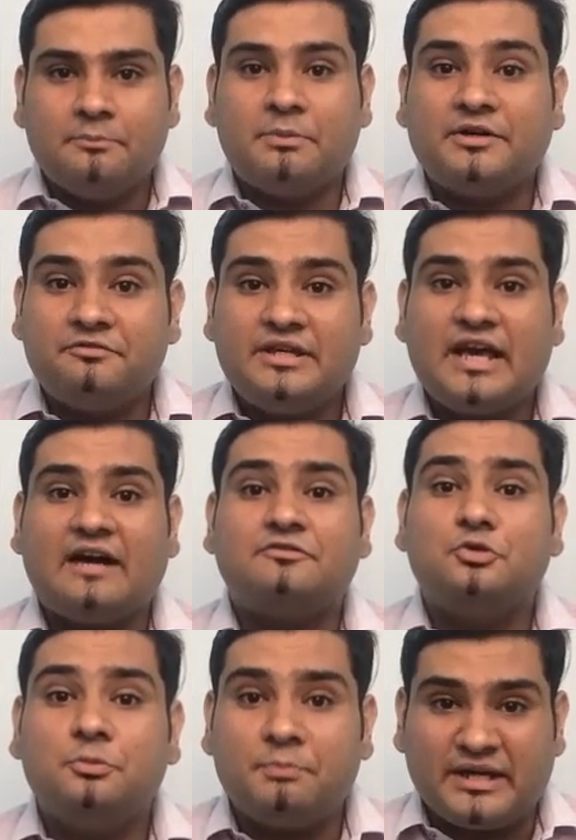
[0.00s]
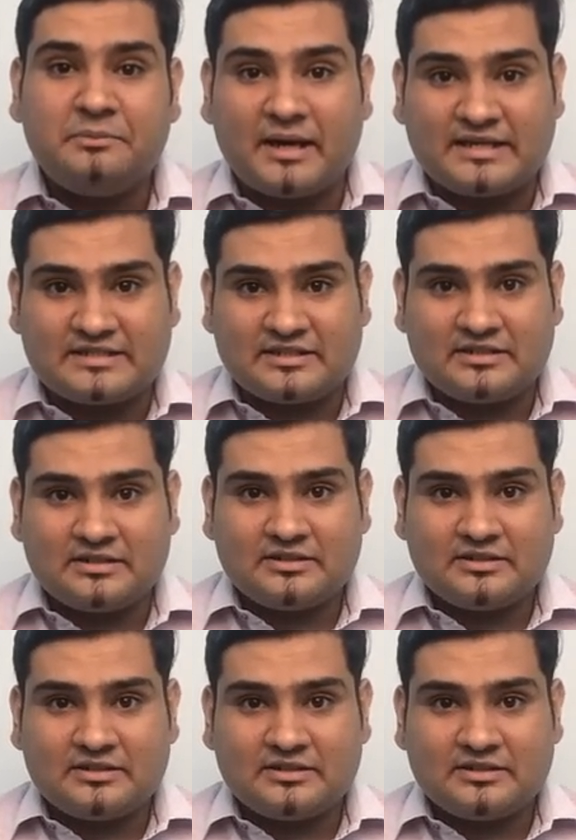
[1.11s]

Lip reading: but we have to minimize it